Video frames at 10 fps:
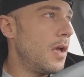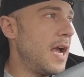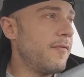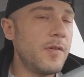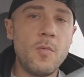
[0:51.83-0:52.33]

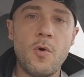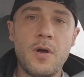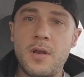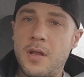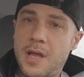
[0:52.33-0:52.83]

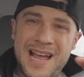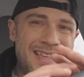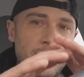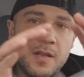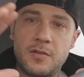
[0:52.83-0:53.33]
everyone
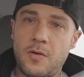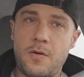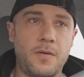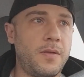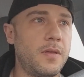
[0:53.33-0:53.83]
on this
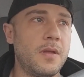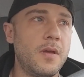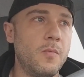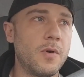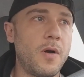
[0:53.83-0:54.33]
earth,
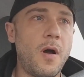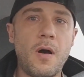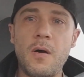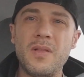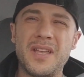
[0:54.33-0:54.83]
we're
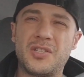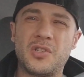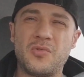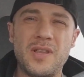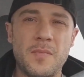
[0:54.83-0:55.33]
all
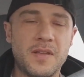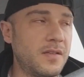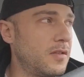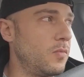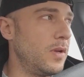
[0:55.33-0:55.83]

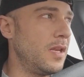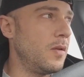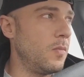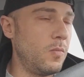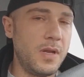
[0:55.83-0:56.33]
extremists.
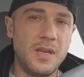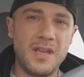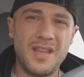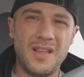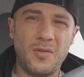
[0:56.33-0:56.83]
We
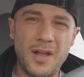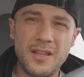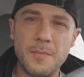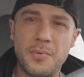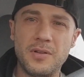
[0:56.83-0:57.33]

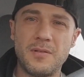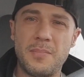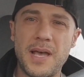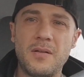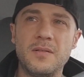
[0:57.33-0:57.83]
like to put the
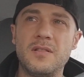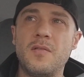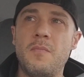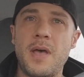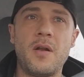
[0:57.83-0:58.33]
pedal to
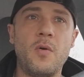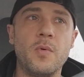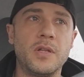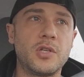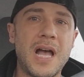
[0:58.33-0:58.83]
the metal,
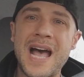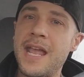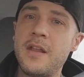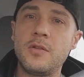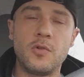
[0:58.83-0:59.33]
which
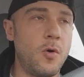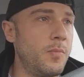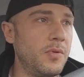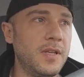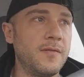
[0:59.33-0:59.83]
I
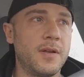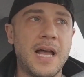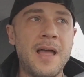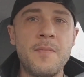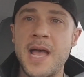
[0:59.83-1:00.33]
don't believe in.
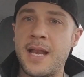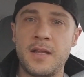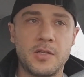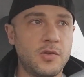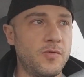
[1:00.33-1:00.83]
I'm not an
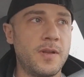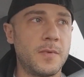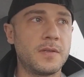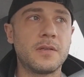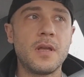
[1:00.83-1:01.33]

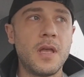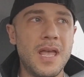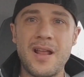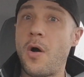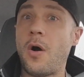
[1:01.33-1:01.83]
extremist
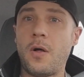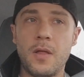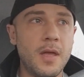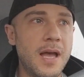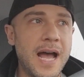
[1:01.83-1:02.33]
at all.
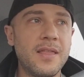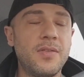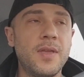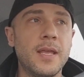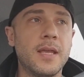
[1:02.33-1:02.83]
I
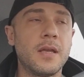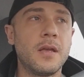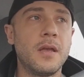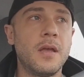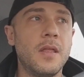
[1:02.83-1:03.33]
think
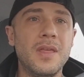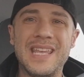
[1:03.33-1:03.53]
the